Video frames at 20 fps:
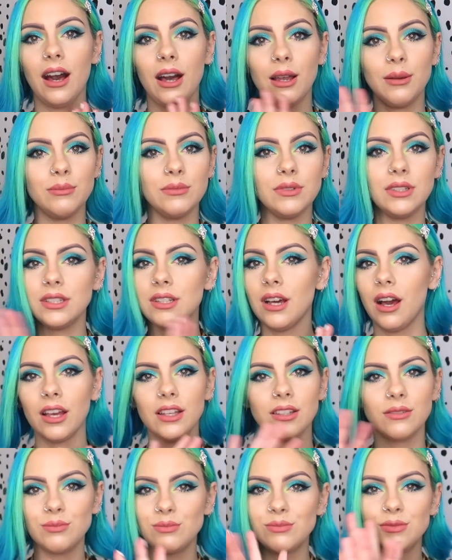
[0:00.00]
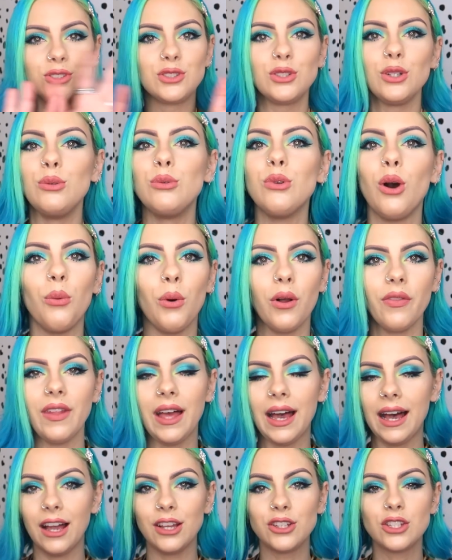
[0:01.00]
I do not want
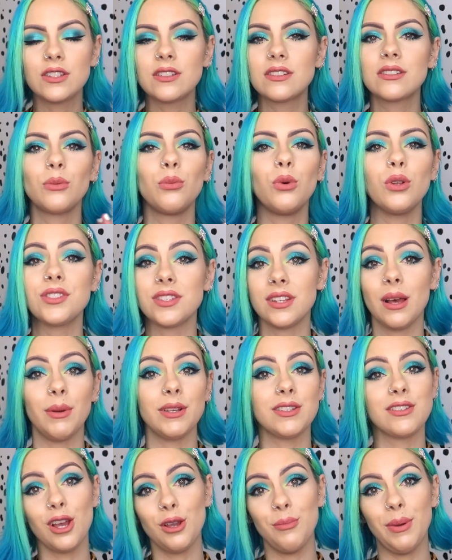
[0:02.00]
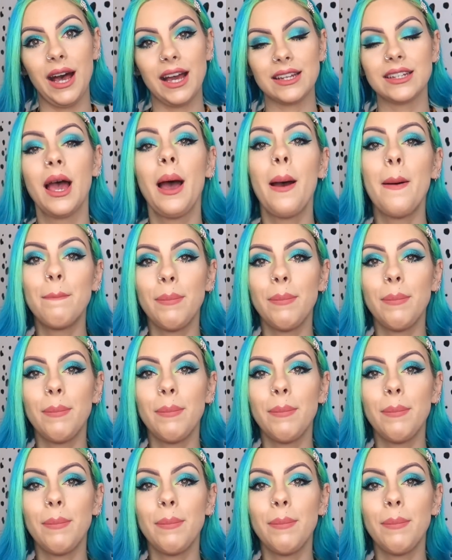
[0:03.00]
that. I just want summer so bad.